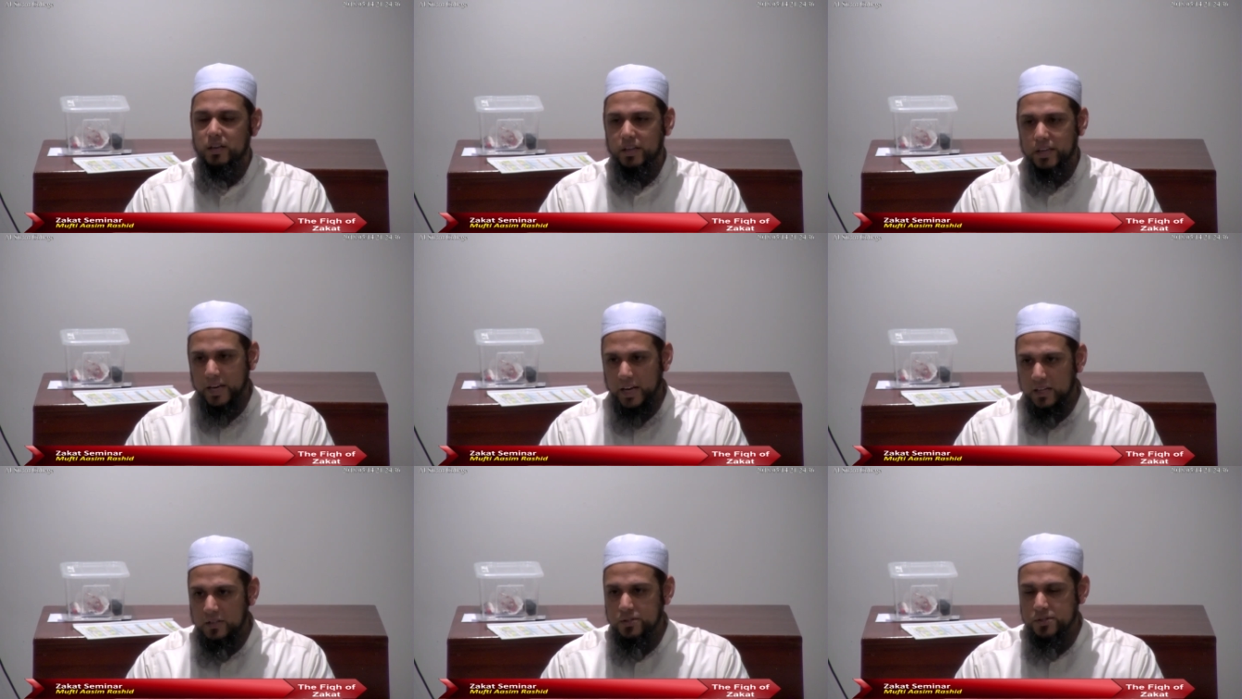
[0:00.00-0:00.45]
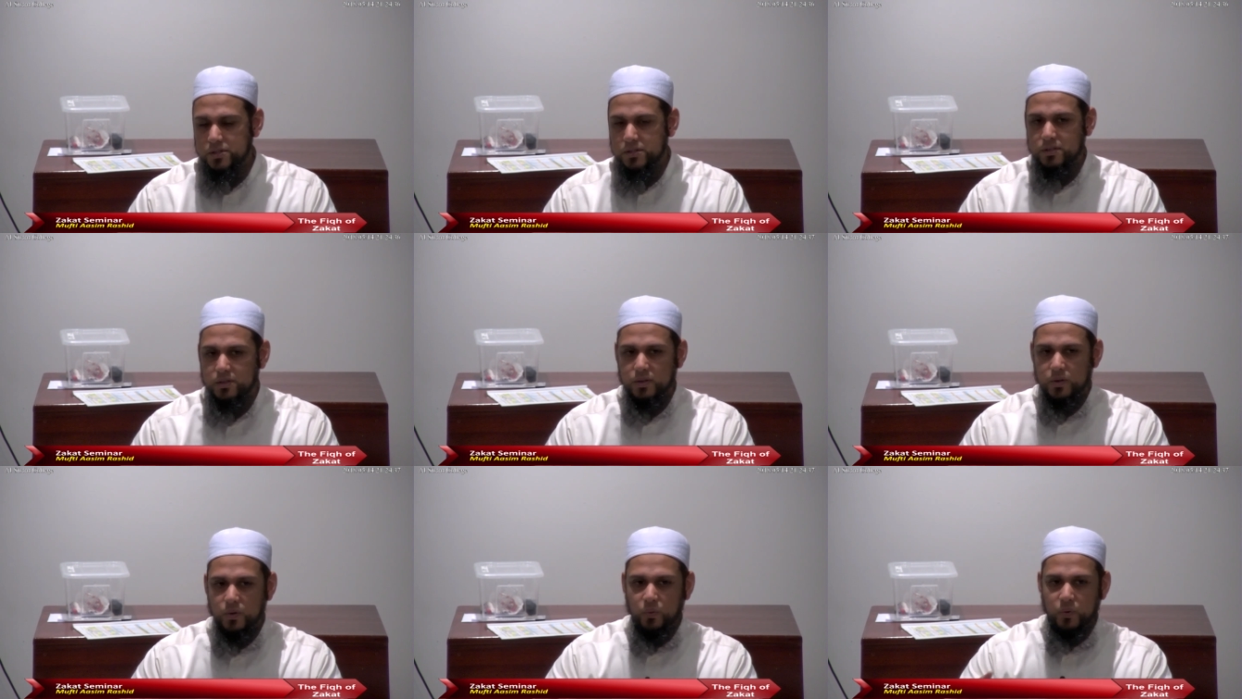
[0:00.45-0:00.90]

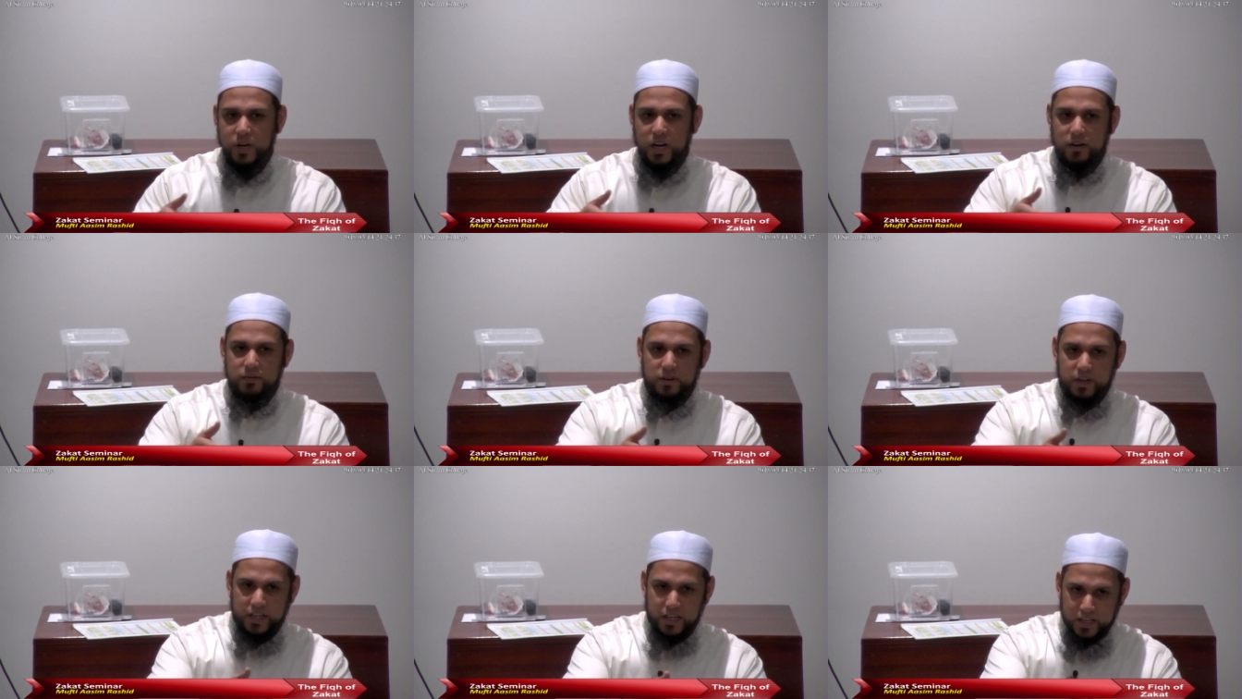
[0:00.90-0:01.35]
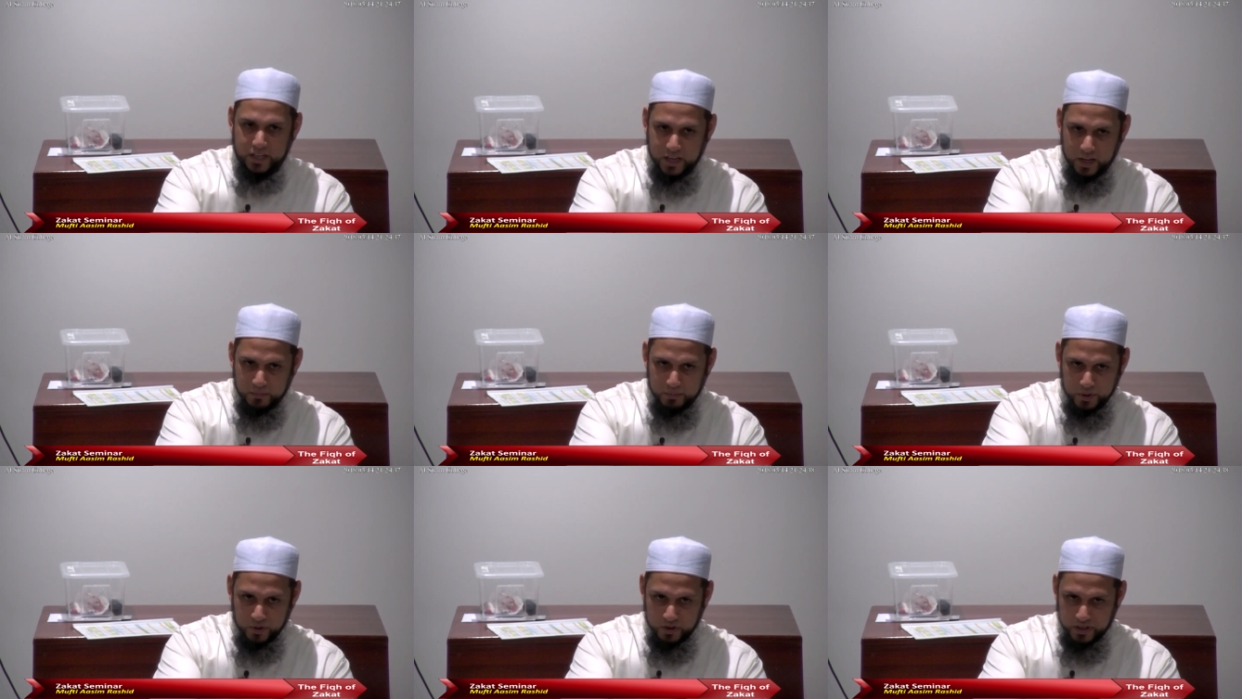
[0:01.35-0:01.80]
Yes, whatever
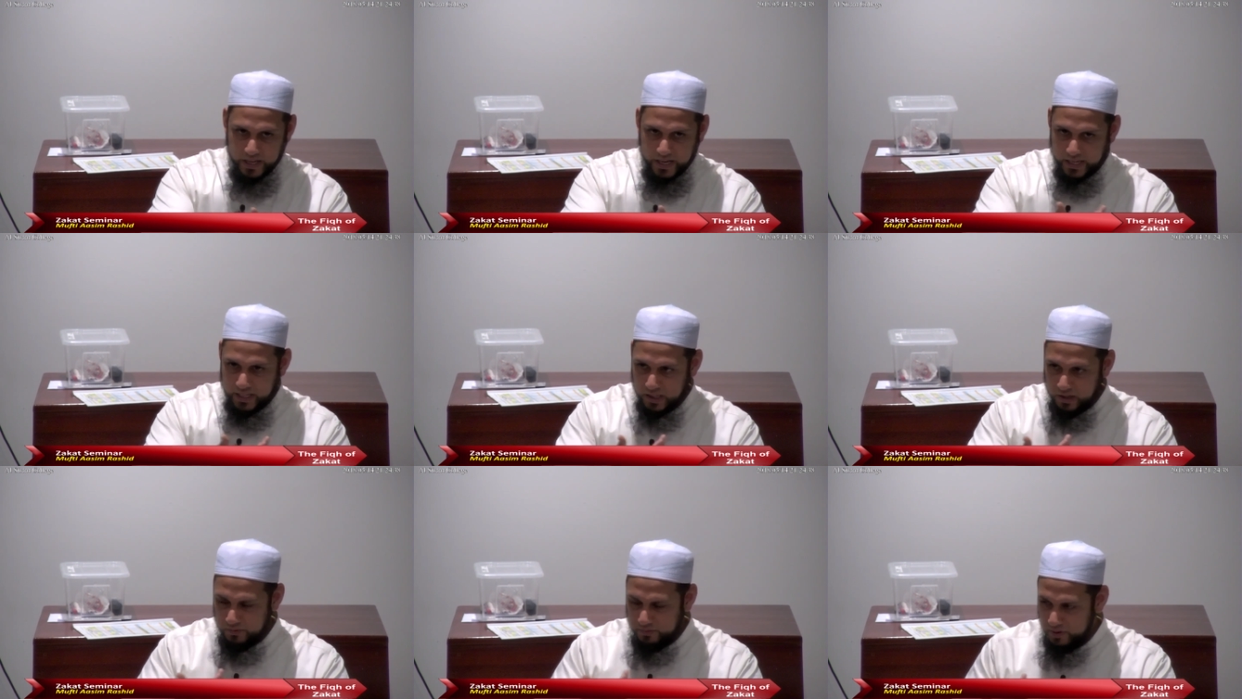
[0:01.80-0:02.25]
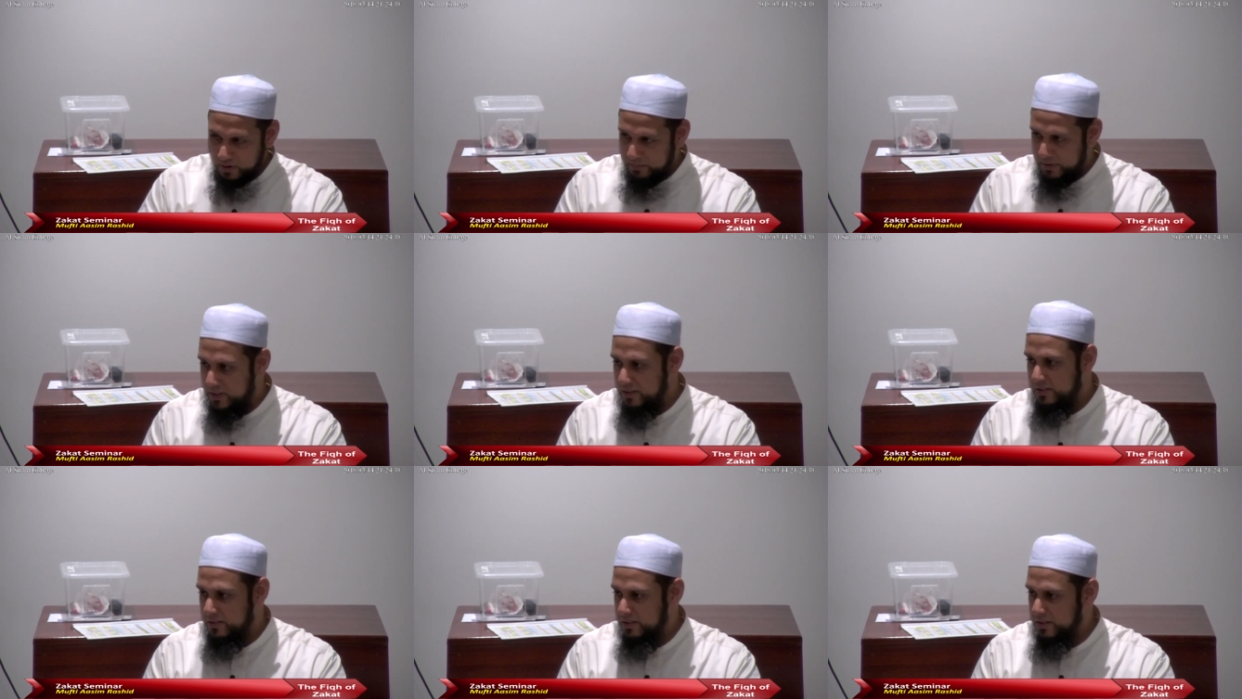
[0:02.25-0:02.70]
income you're gaining from
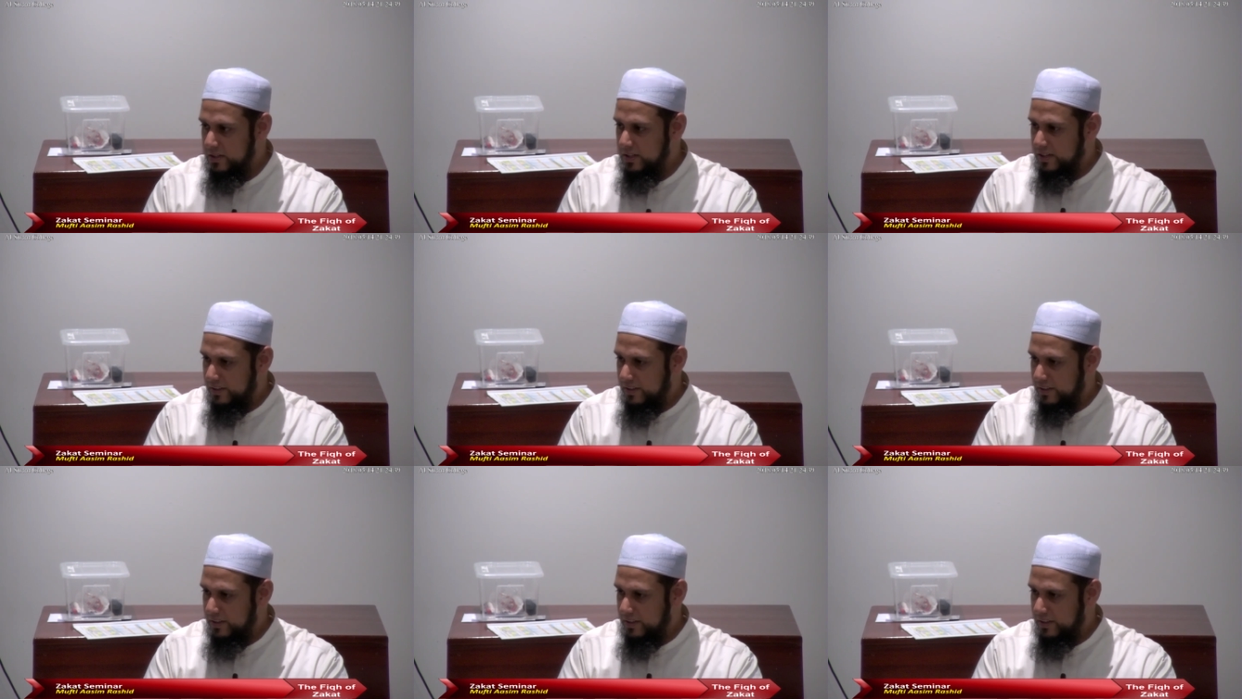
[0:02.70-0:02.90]
it,